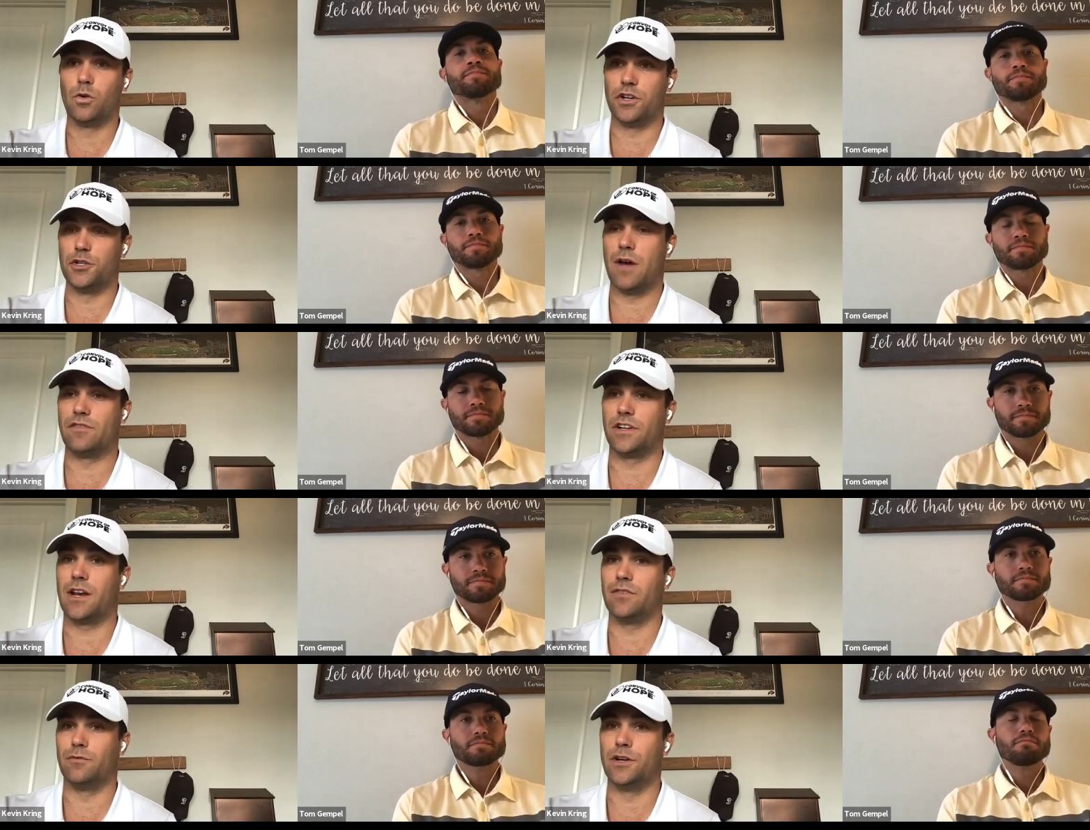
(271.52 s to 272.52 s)
Speaker 1: or did you have to
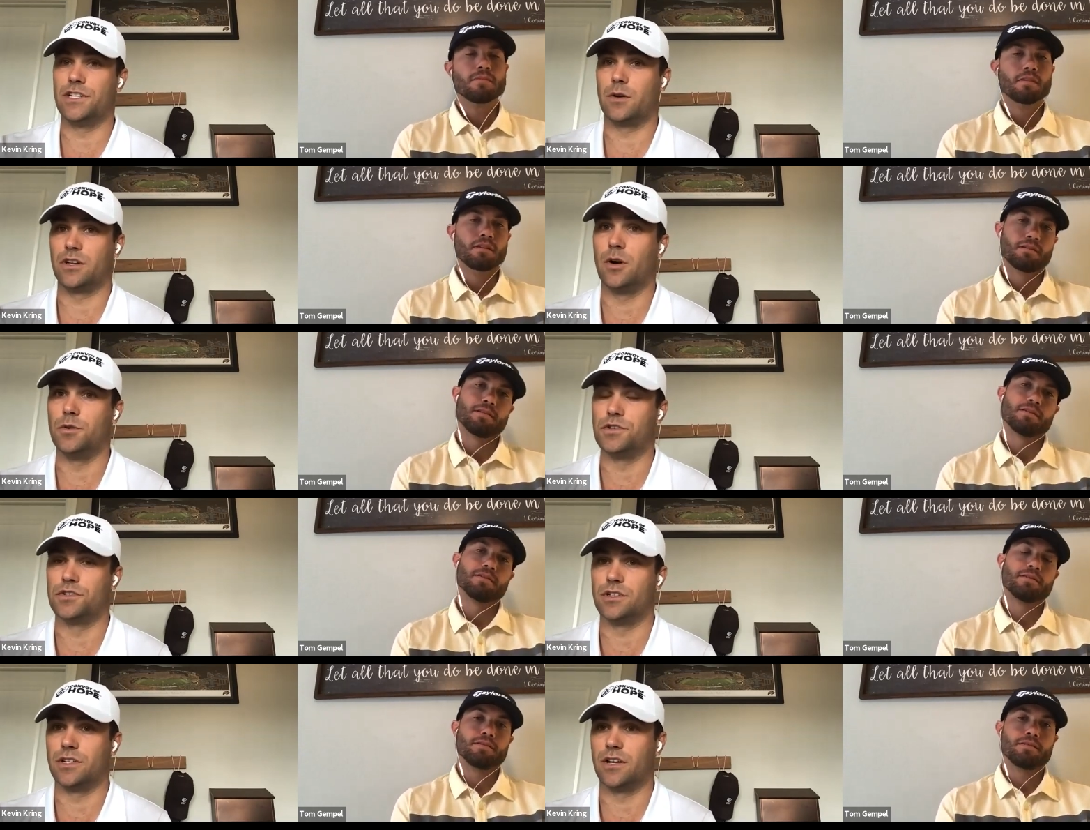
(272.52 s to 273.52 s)
kind of reach out to
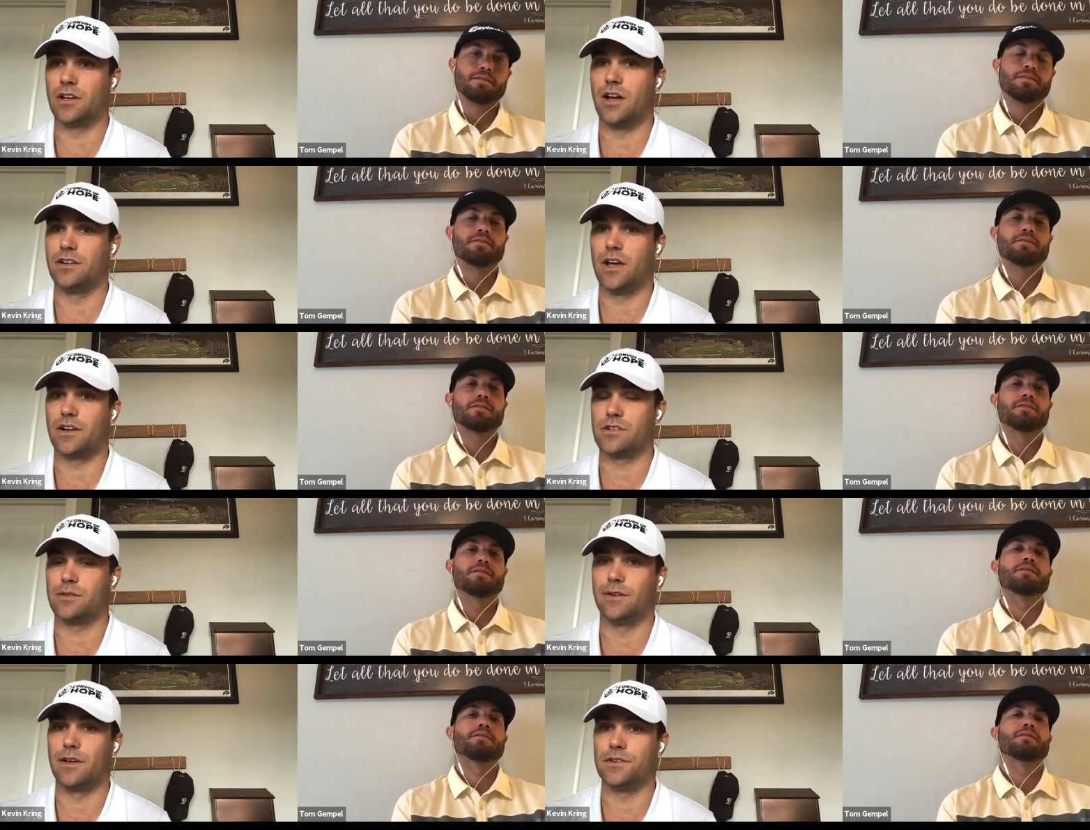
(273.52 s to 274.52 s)
coaches to get contacts
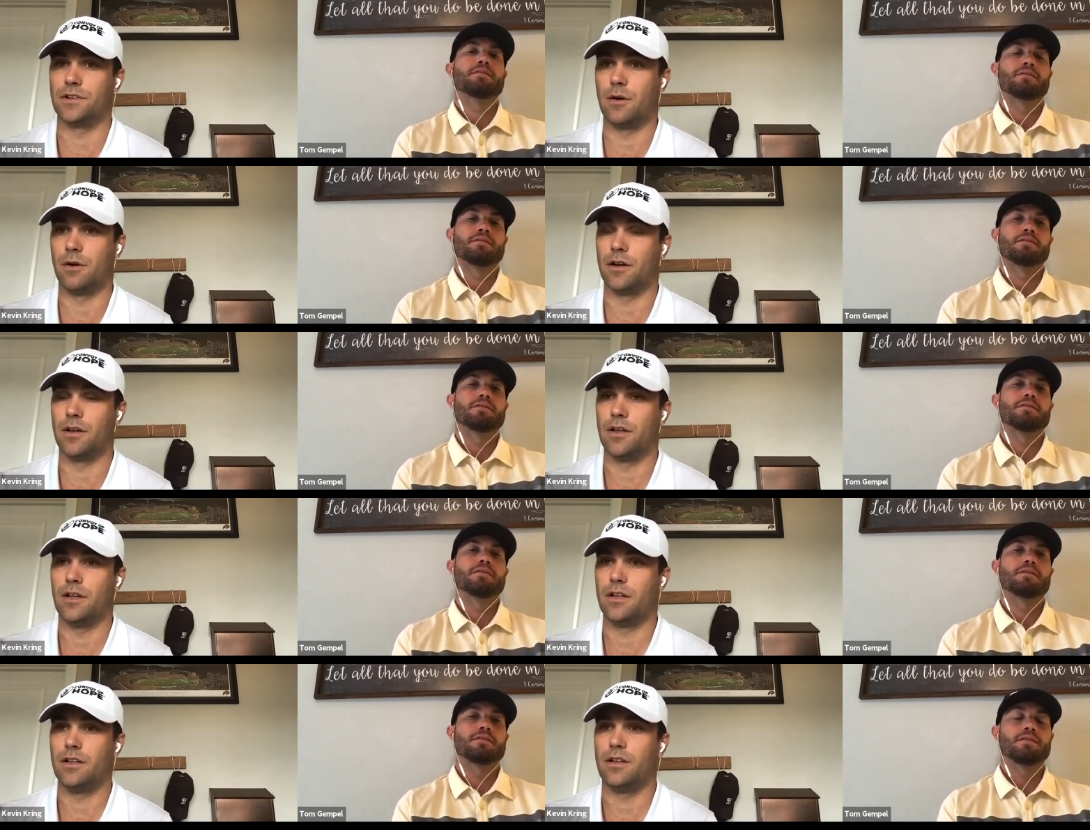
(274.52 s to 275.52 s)
and communication going?
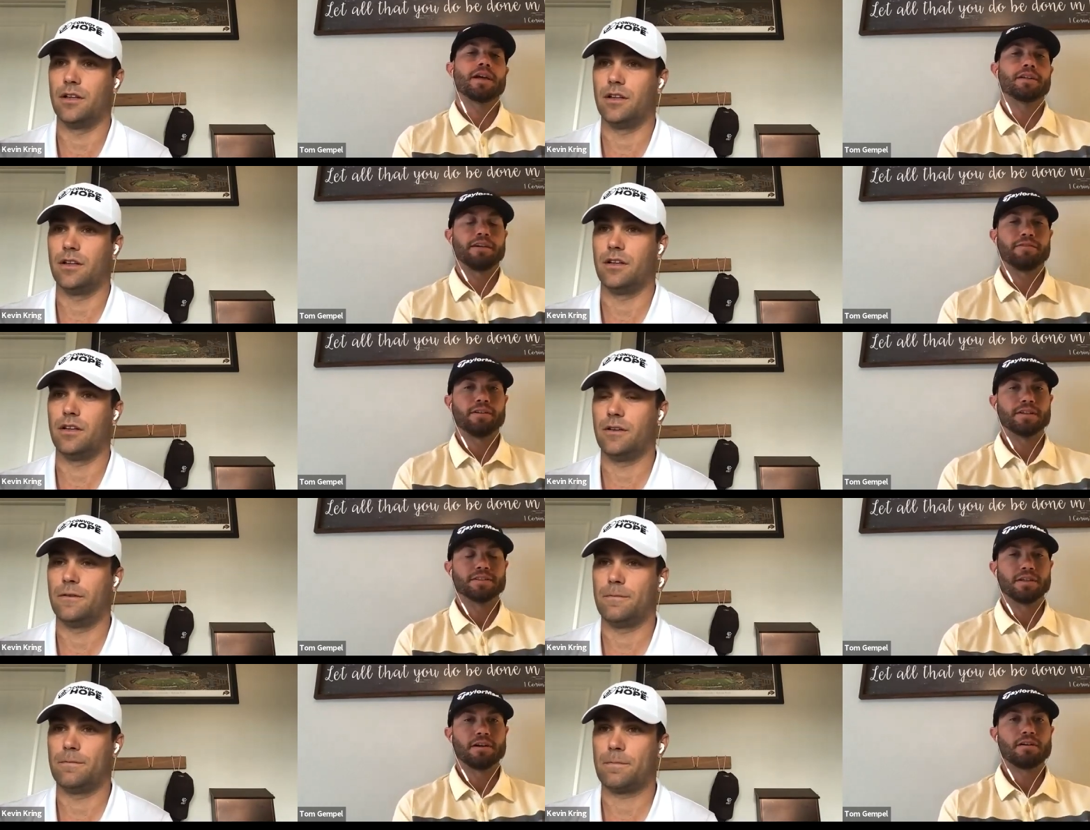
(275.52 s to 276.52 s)
Speaker 2: Yeah, definitely.
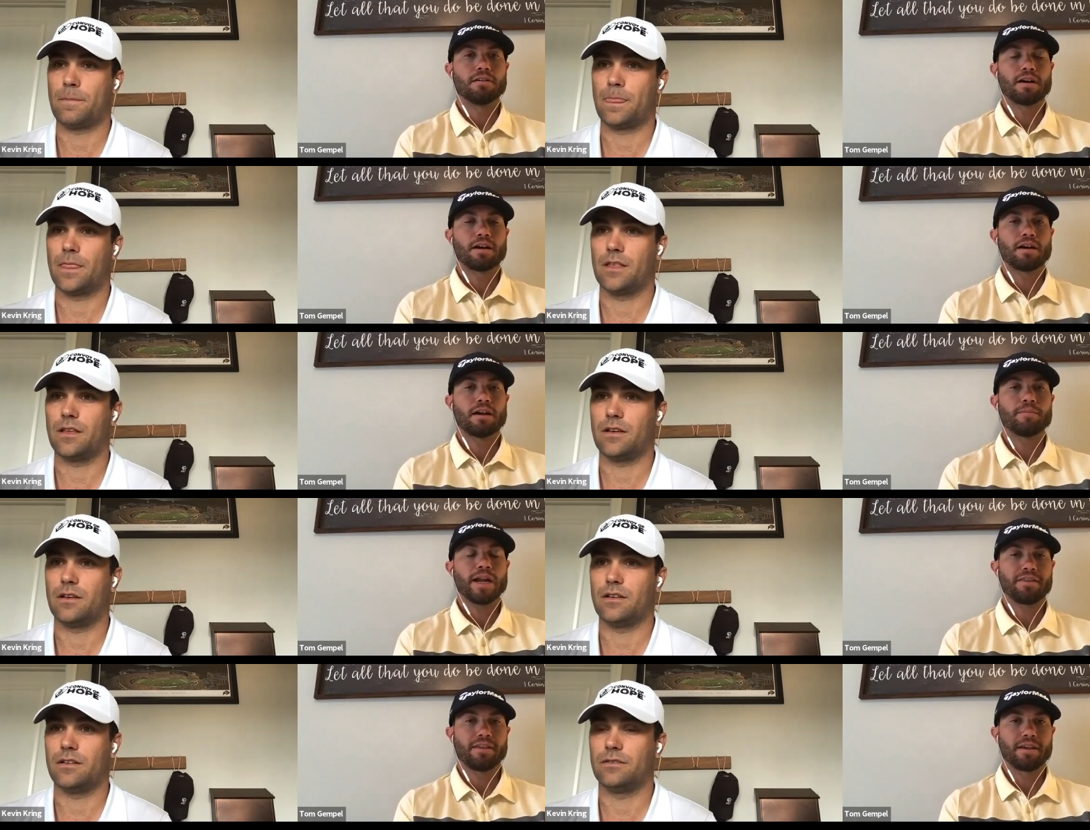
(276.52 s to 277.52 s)
So, I mean,
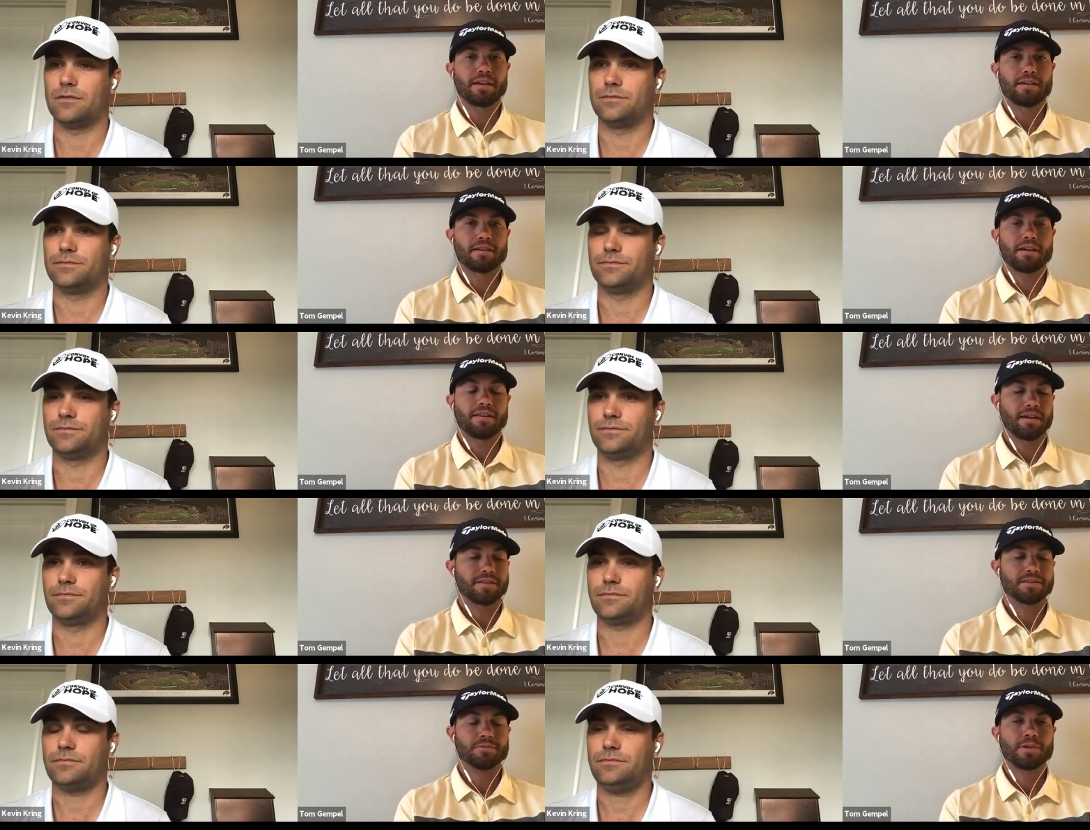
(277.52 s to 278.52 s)
I think I think
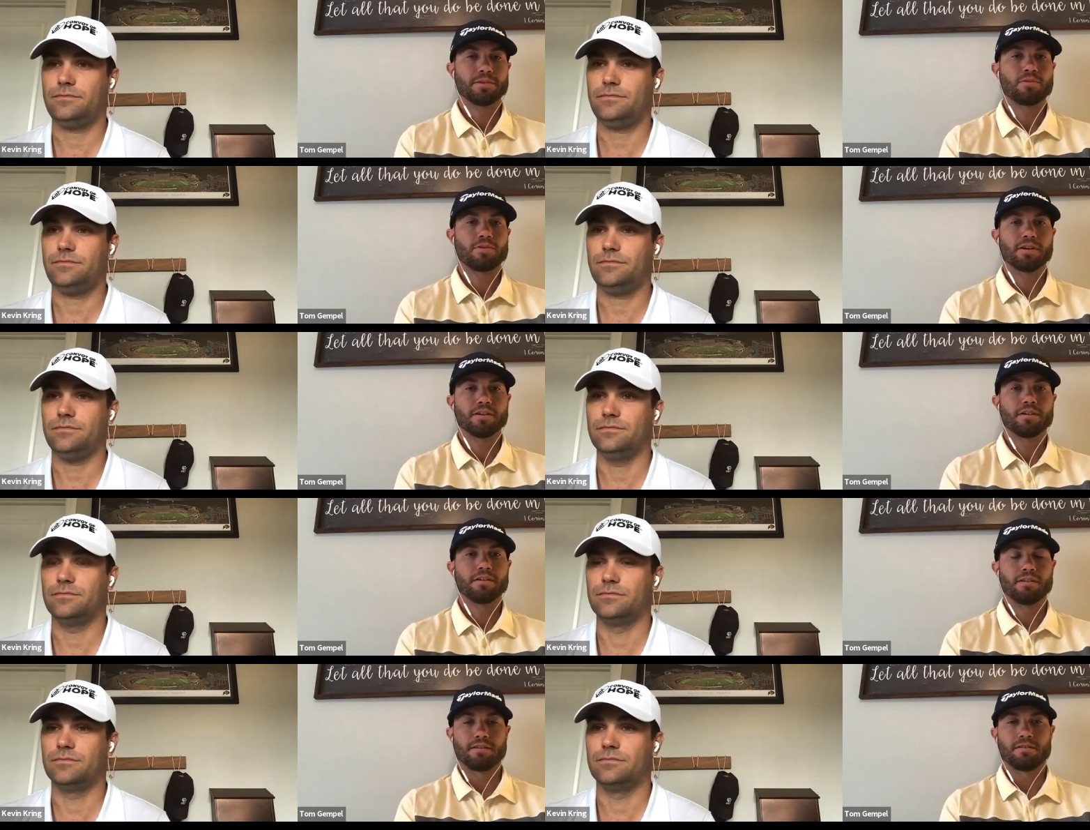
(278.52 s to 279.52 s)
it's super important.
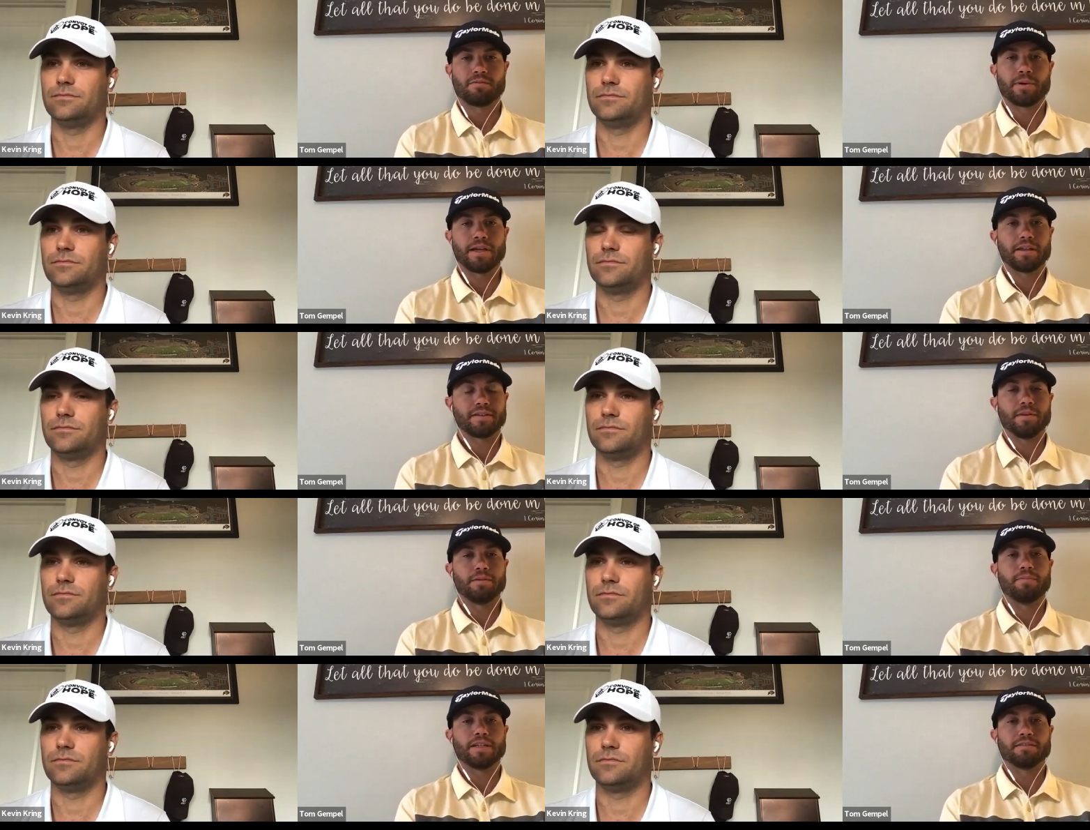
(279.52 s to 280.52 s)
It's probably some of
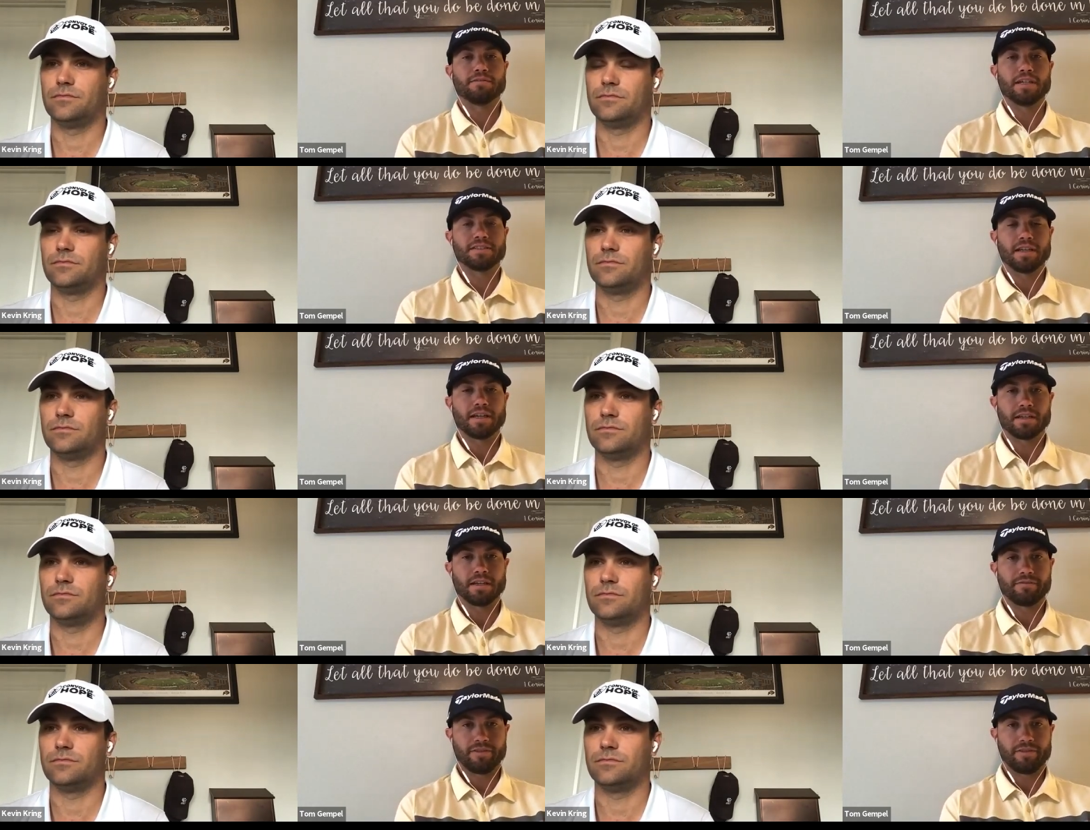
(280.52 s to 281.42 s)
the best advice that I could give